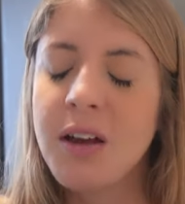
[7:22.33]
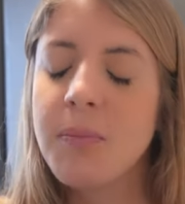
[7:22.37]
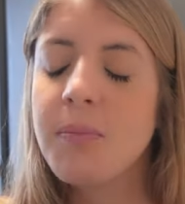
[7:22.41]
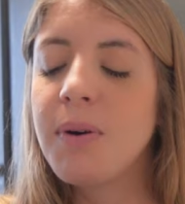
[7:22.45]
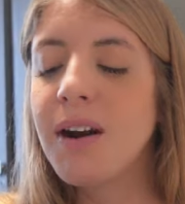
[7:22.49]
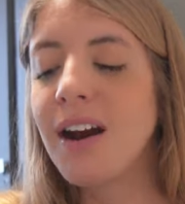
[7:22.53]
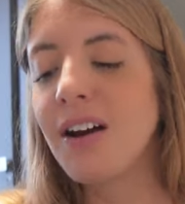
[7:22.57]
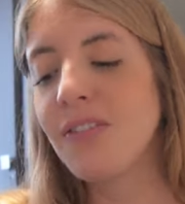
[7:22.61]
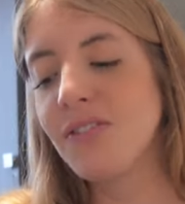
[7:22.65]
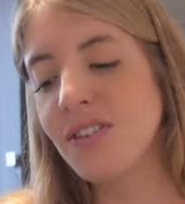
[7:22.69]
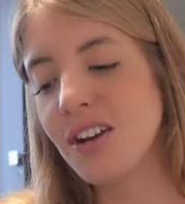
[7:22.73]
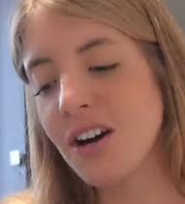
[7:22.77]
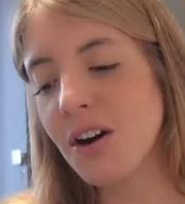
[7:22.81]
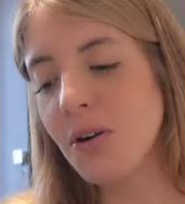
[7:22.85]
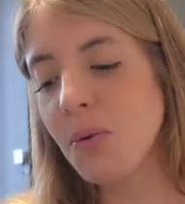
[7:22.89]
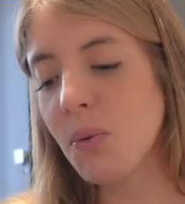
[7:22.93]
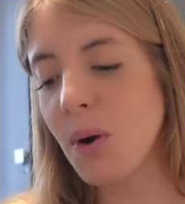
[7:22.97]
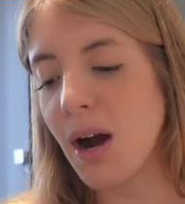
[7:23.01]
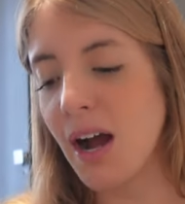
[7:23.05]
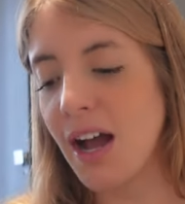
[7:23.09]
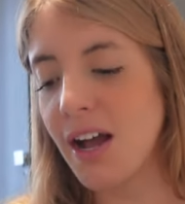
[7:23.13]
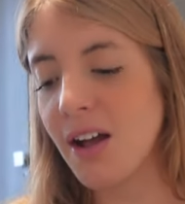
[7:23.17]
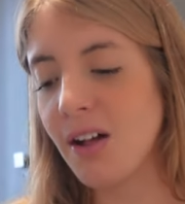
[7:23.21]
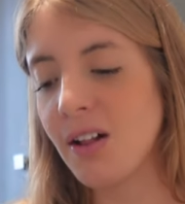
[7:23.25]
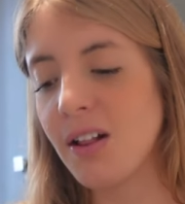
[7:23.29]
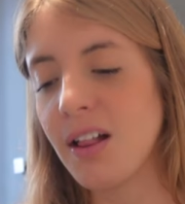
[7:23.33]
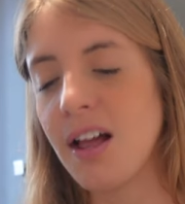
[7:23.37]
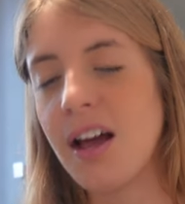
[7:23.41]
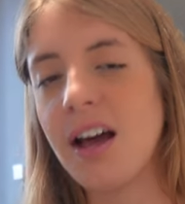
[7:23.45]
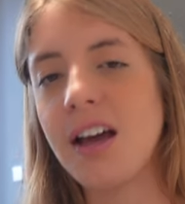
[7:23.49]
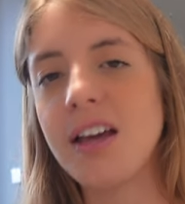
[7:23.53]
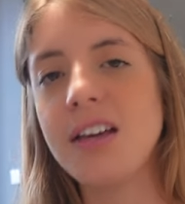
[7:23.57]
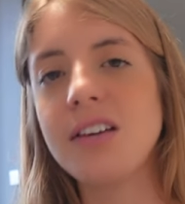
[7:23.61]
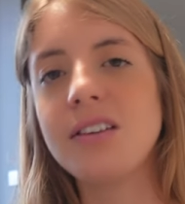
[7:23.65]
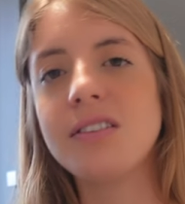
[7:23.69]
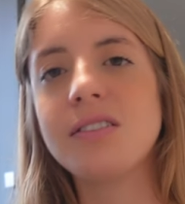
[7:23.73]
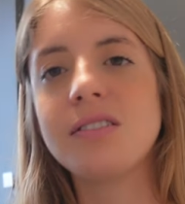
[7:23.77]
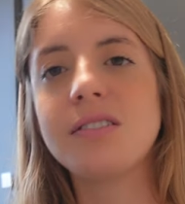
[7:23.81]
But after a while,
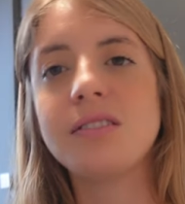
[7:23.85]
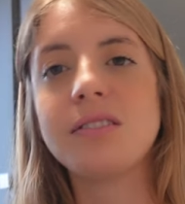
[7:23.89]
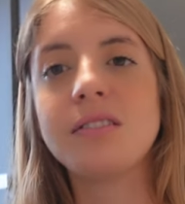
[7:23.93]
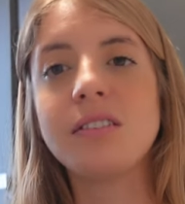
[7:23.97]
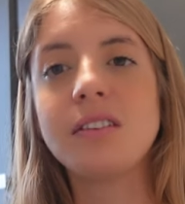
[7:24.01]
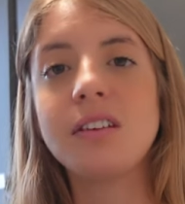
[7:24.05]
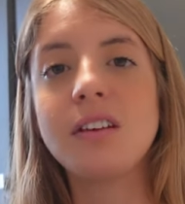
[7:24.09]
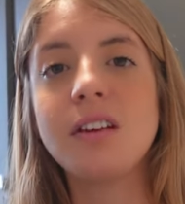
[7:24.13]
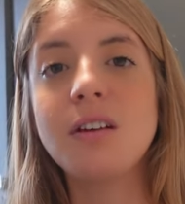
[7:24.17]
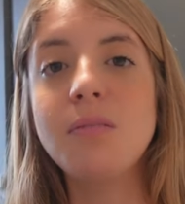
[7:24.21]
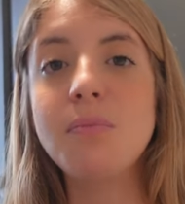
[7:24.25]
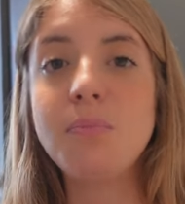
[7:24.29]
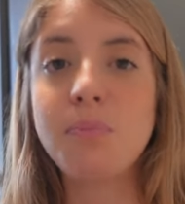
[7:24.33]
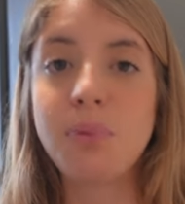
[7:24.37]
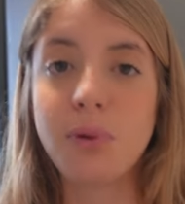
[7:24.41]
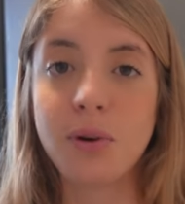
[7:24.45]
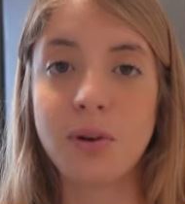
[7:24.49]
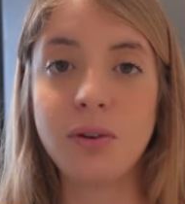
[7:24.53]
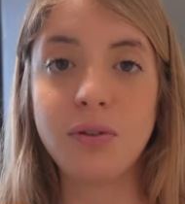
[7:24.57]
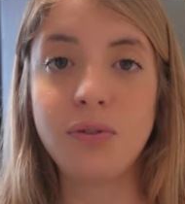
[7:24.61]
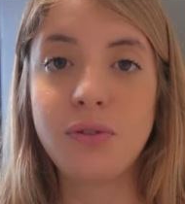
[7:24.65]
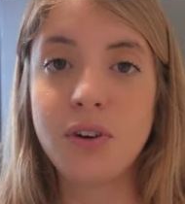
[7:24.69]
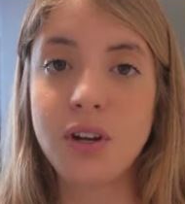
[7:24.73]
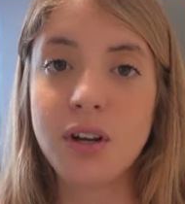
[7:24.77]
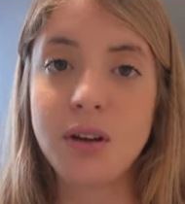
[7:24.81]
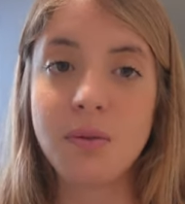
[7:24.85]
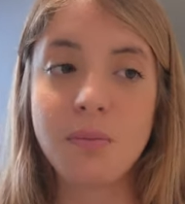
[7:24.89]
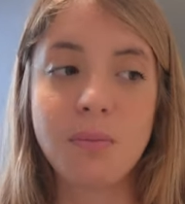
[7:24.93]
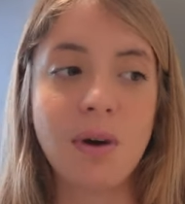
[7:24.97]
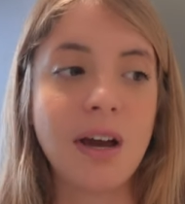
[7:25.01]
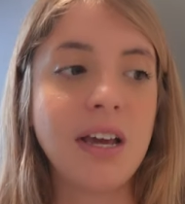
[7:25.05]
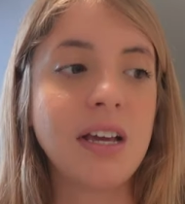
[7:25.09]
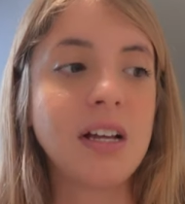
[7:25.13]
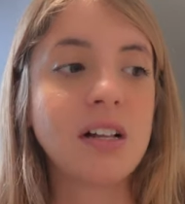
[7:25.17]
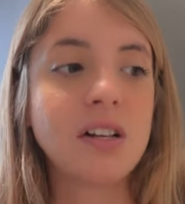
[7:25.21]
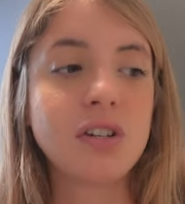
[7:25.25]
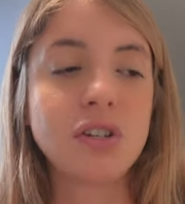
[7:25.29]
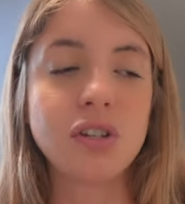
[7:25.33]
I improved.
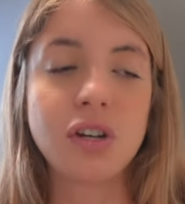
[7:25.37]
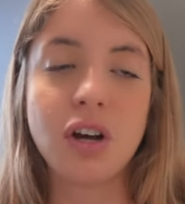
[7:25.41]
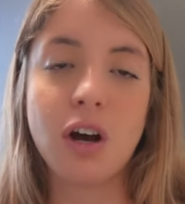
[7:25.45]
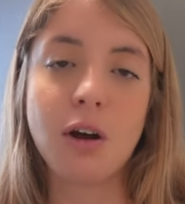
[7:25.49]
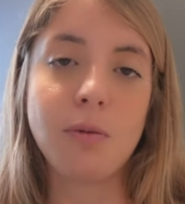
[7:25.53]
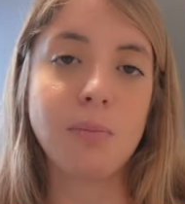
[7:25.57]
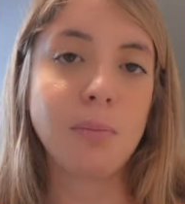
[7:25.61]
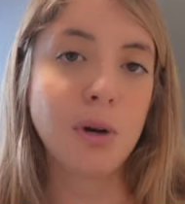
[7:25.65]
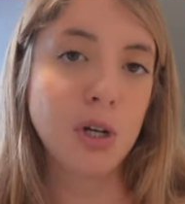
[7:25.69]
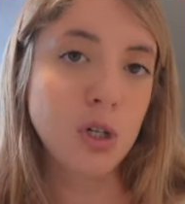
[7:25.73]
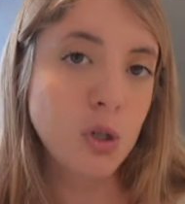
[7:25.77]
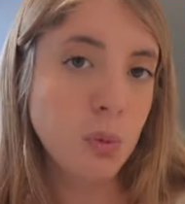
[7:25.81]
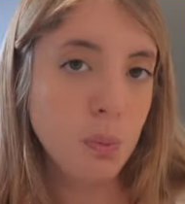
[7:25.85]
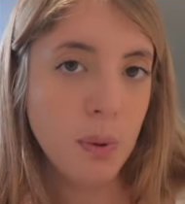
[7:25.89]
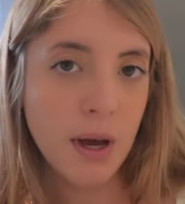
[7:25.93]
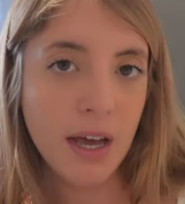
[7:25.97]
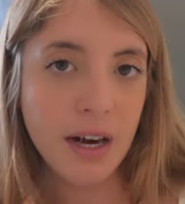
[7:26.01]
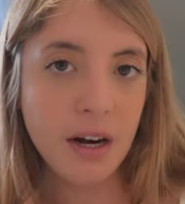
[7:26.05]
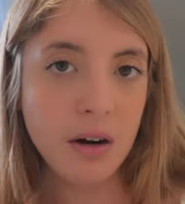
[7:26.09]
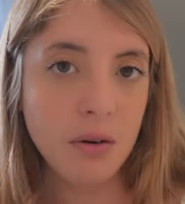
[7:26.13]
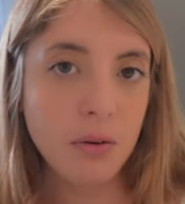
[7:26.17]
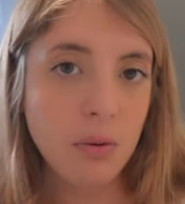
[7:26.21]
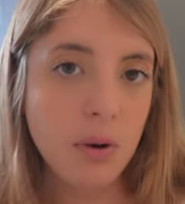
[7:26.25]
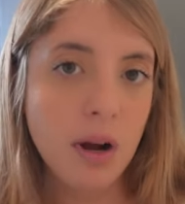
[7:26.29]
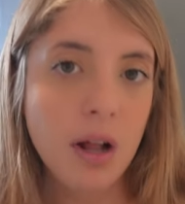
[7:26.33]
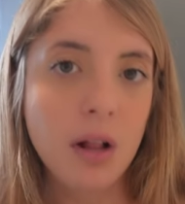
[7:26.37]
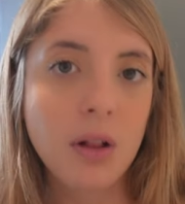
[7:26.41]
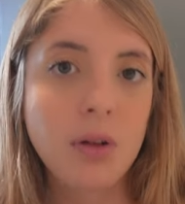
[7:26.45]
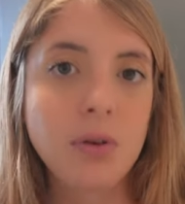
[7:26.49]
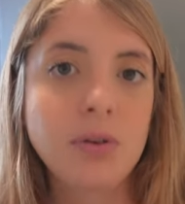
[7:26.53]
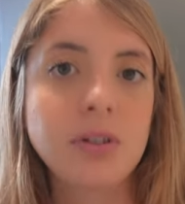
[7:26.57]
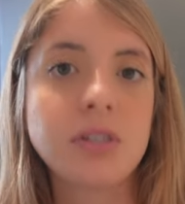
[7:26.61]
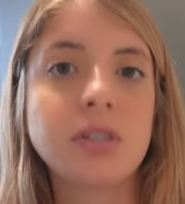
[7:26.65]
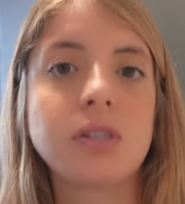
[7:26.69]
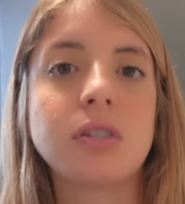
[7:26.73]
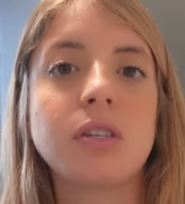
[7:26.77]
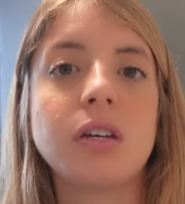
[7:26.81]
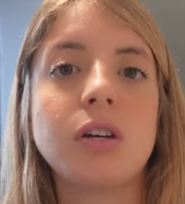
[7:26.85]
My English got much better while I
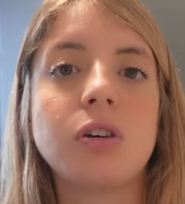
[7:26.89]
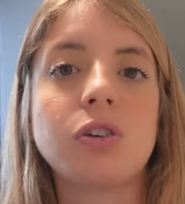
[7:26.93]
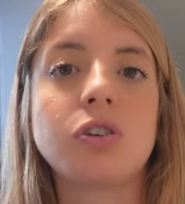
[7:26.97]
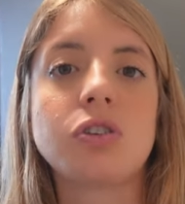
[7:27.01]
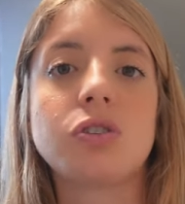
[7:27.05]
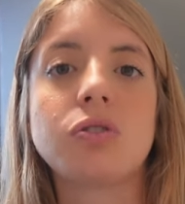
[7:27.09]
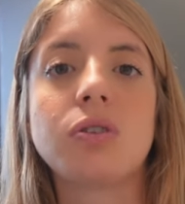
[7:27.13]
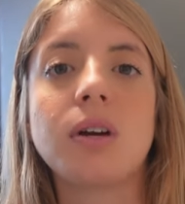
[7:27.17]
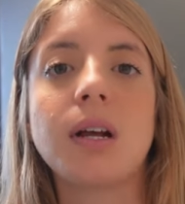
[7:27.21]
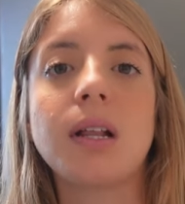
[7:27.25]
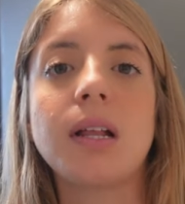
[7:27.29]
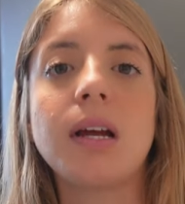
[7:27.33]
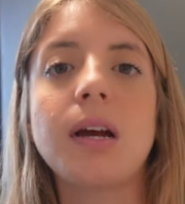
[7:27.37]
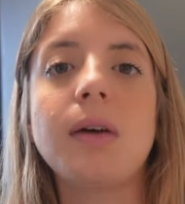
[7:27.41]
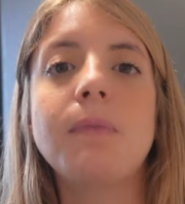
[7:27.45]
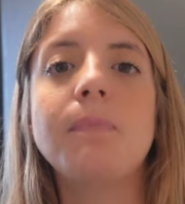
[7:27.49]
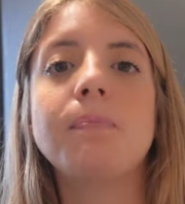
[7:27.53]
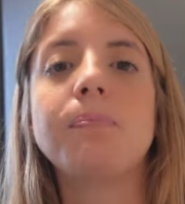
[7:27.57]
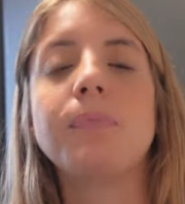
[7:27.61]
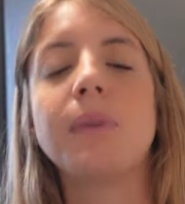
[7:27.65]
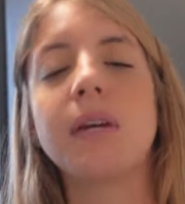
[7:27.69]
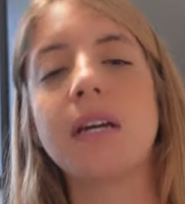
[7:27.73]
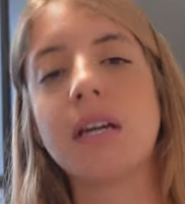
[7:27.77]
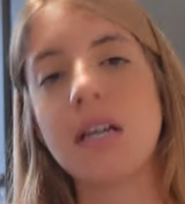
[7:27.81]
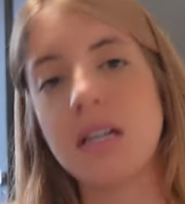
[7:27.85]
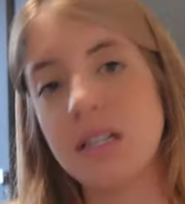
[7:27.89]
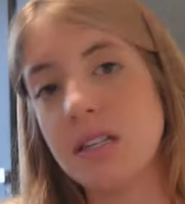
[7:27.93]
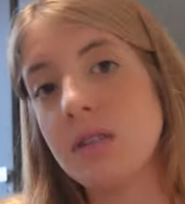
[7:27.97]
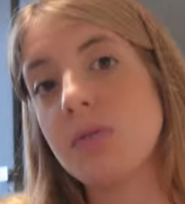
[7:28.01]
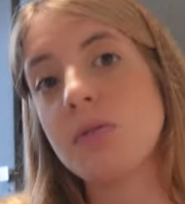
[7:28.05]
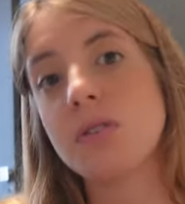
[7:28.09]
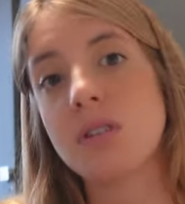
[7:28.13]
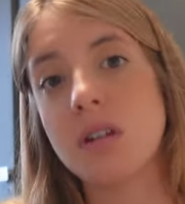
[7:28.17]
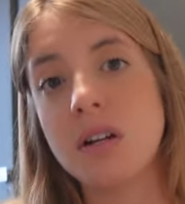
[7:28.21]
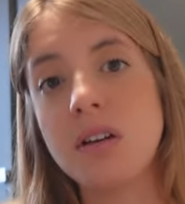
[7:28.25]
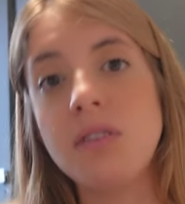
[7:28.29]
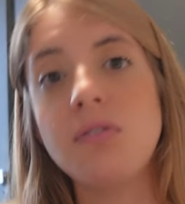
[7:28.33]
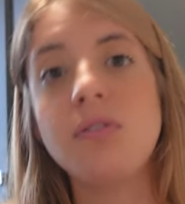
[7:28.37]
was in Australia because I
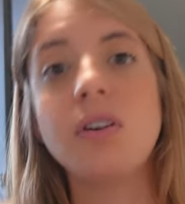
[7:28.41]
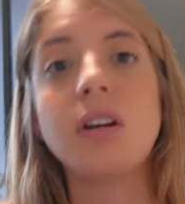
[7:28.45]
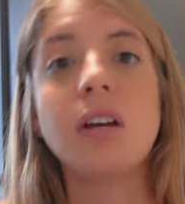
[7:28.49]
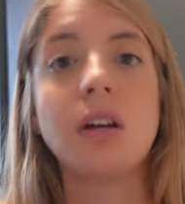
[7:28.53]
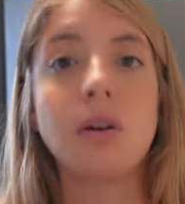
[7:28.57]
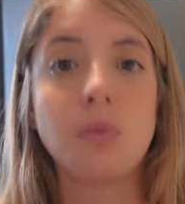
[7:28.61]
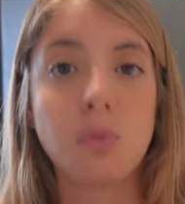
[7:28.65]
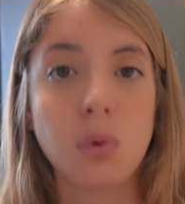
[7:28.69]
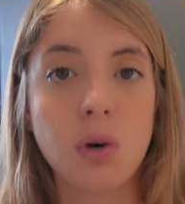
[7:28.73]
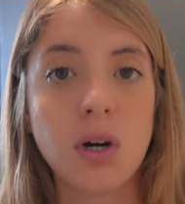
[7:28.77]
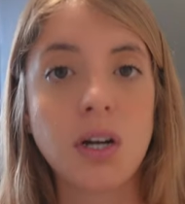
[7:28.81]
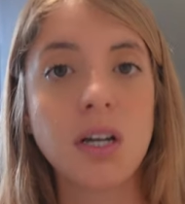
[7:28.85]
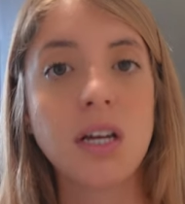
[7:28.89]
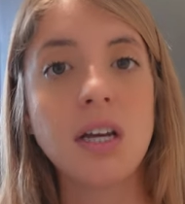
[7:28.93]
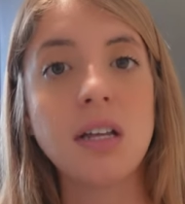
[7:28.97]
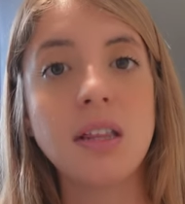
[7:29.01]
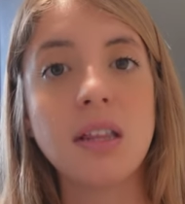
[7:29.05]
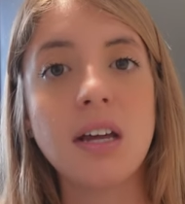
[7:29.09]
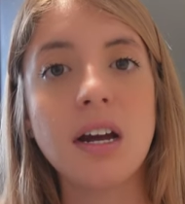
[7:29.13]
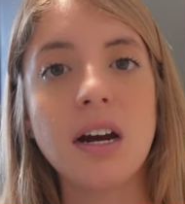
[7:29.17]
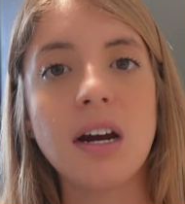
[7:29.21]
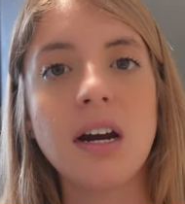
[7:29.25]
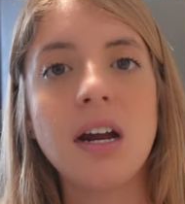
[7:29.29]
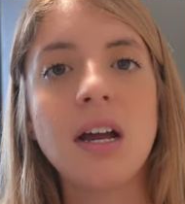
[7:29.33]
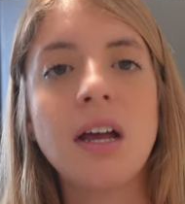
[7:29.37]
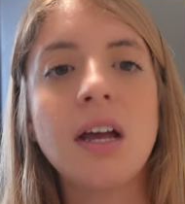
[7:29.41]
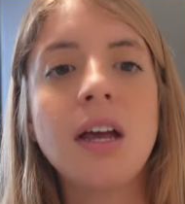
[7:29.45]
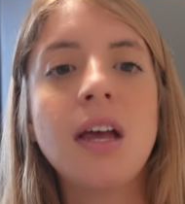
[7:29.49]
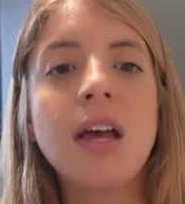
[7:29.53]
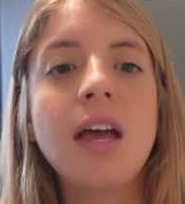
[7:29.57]
was living and working there.